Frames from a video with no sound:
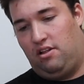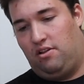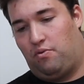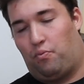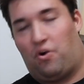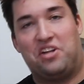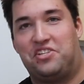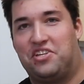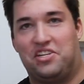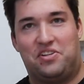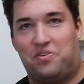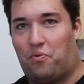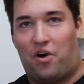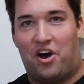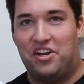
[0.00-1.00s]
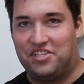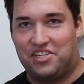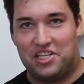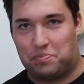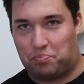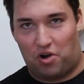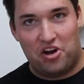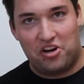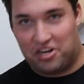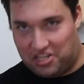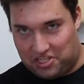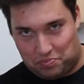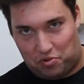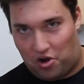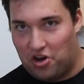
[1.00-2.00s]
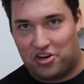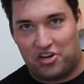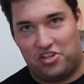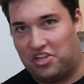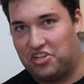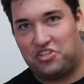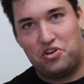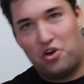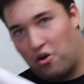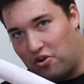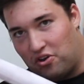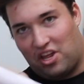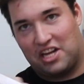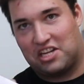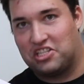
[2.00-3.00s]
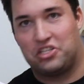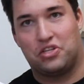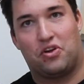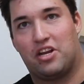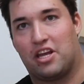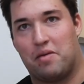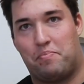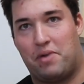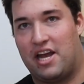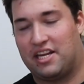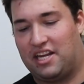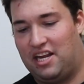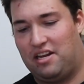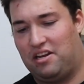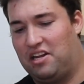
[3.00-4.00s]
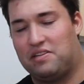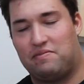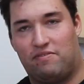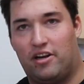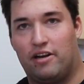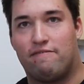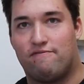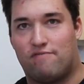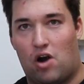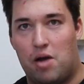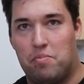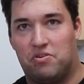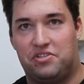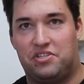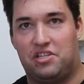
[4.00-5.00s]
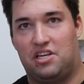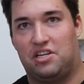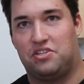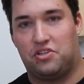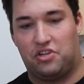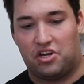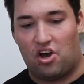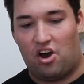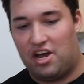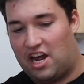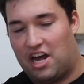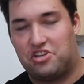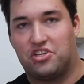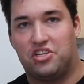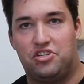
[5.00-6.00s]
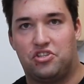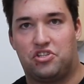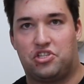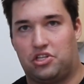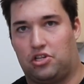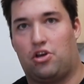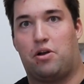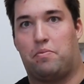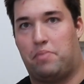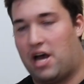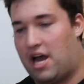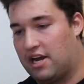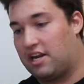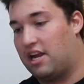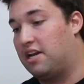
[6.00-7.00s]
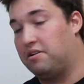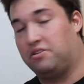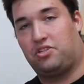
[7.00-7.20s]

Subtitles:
once it's broken, it's broken. There's no like slotting it back in. It's very fibrous in there, so you can't actually just slot it back and it's